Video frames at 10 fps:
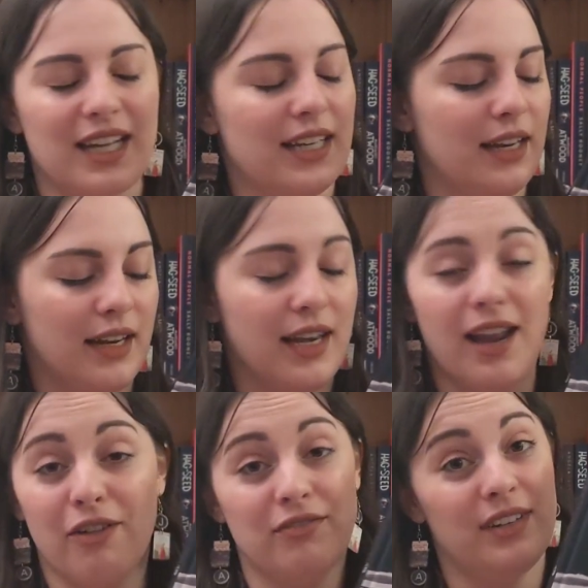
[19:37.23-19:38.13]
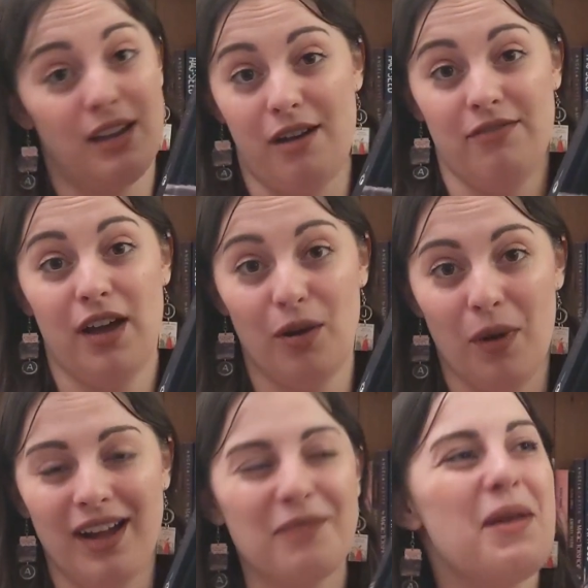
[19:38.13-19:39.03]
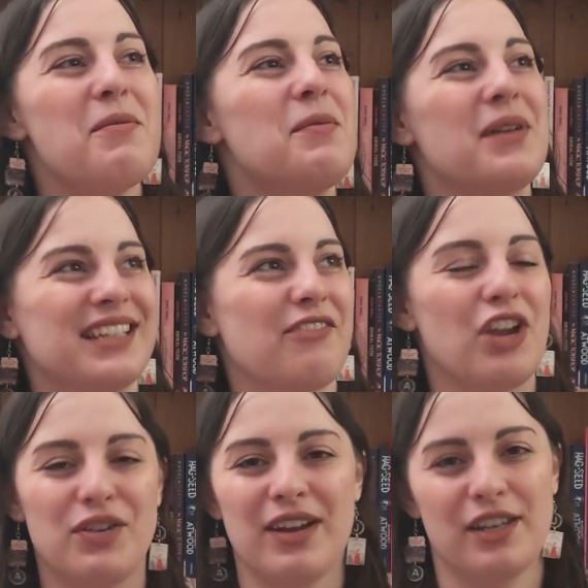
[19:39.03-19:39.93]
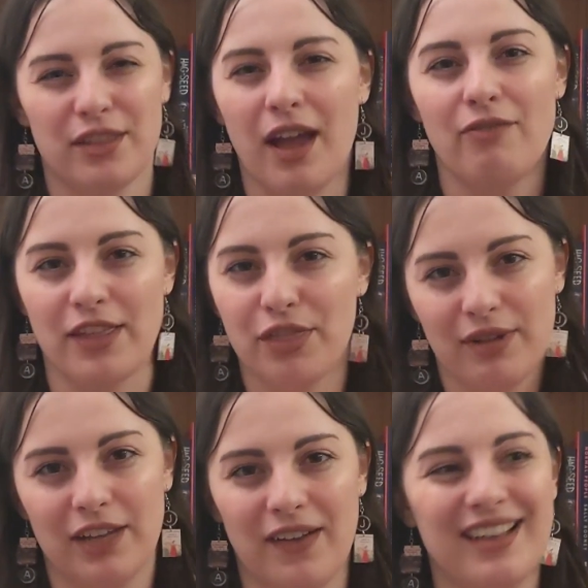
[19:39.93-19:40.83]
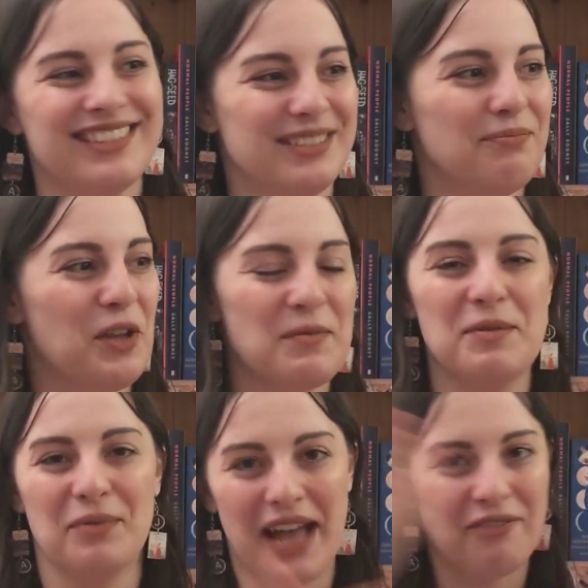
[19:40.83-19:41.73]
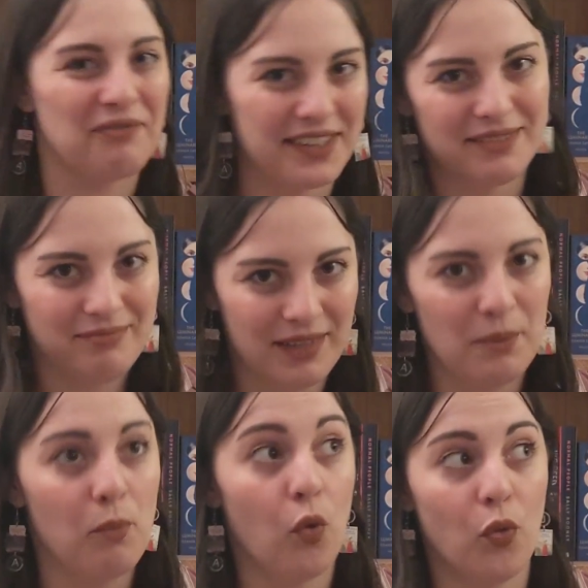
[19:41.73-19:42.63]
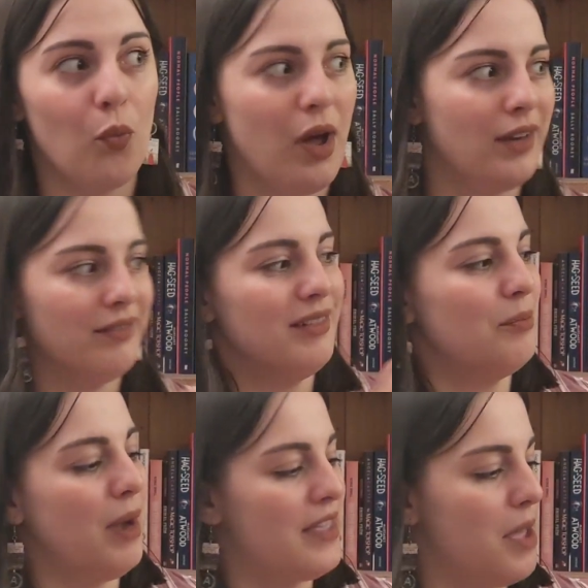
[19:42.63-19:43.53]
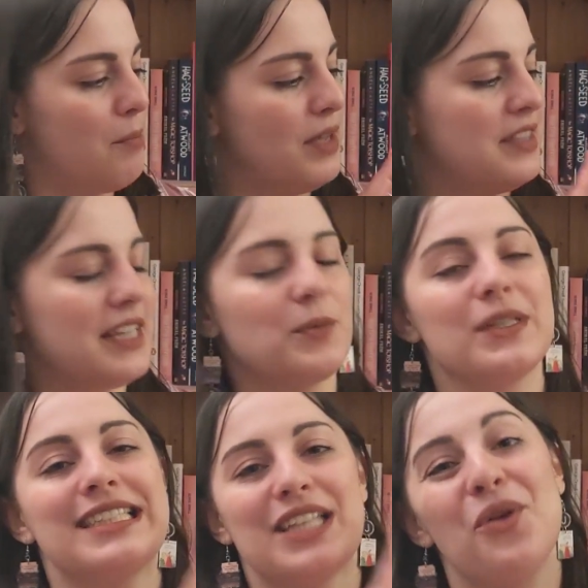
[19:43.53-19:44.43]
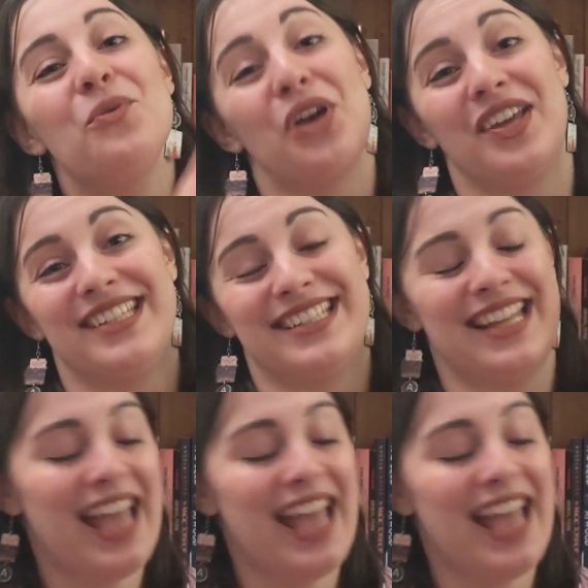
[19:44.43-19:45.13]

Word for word: I love her work. Maybe because I've read three of hers, and most people I haven't read more than one by them, but this was so good.